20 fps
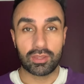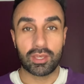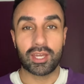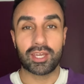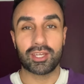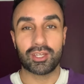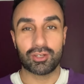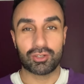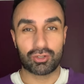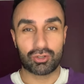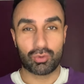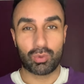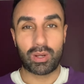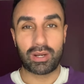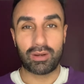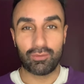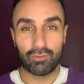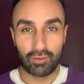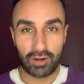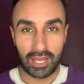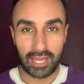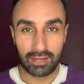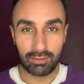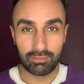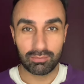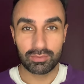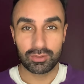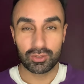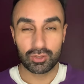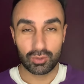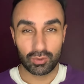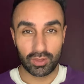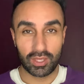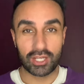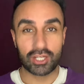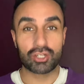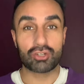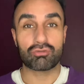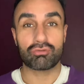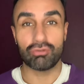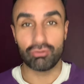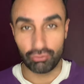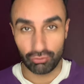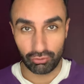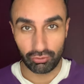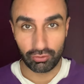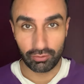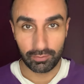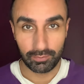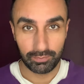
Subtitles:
your twin flame to their truth